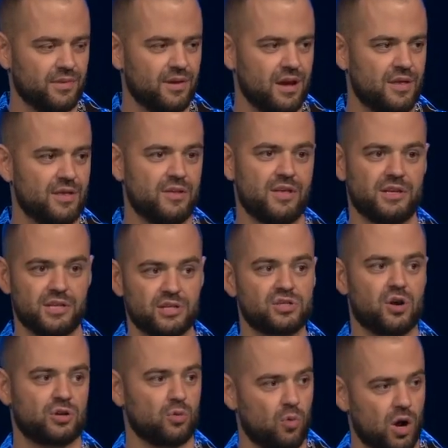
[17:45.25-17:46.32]
And then they did
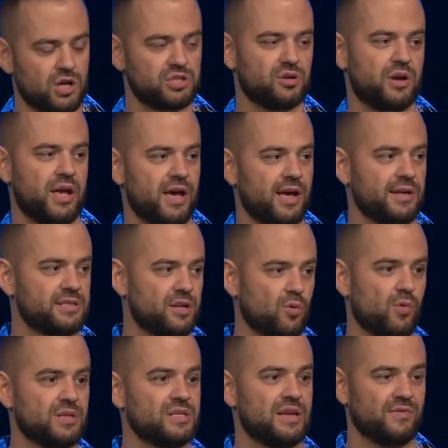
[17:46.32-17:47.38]
start to wash their hands, and it
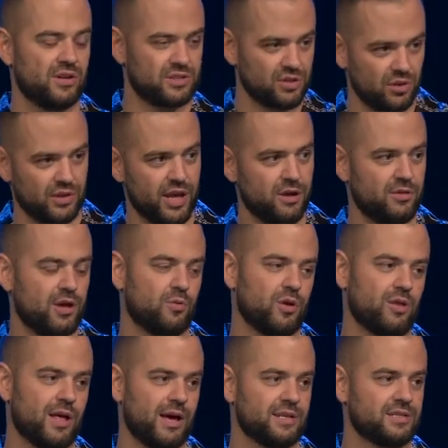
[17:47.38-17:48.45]
wasn't even until later they
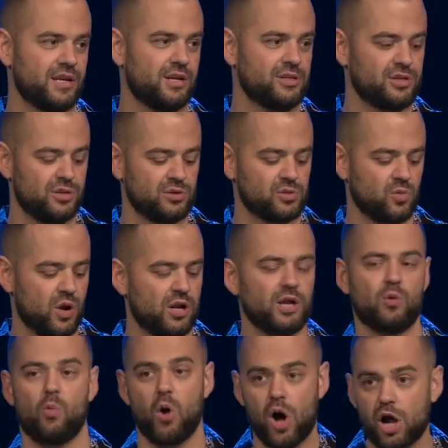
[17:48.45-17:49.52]
realized they need to use
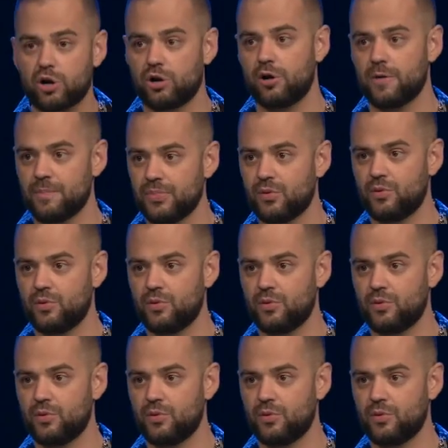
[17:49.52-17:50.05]
running water